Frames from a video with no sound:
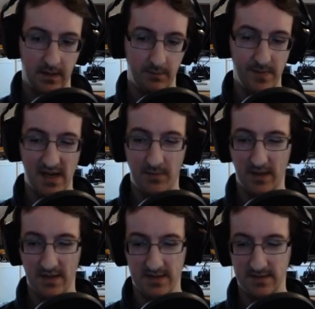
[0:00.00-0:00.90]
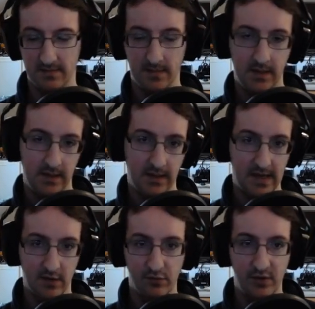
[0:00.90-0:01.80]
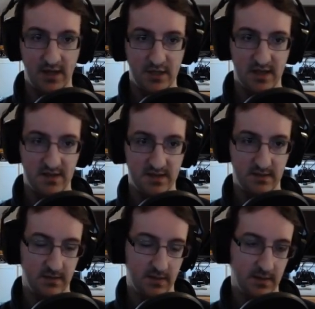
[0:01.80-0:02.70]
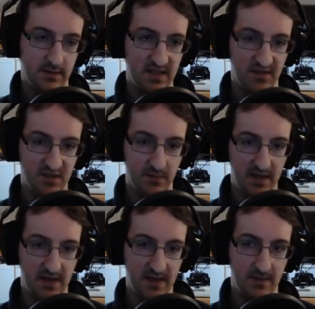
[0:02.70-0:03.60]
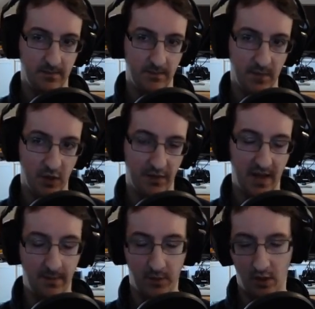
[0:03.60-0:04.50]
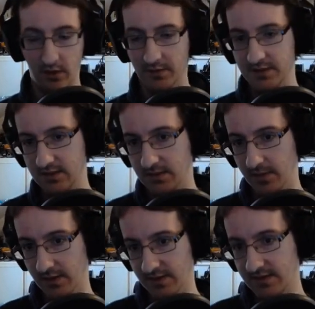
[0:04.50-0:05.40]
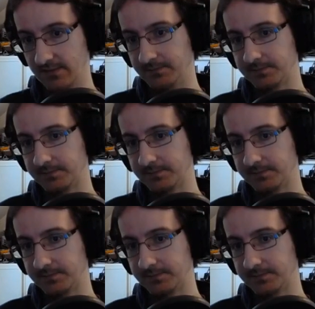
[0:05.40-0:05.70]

mainly because aggro and NGS seems to be not that important, to be honest.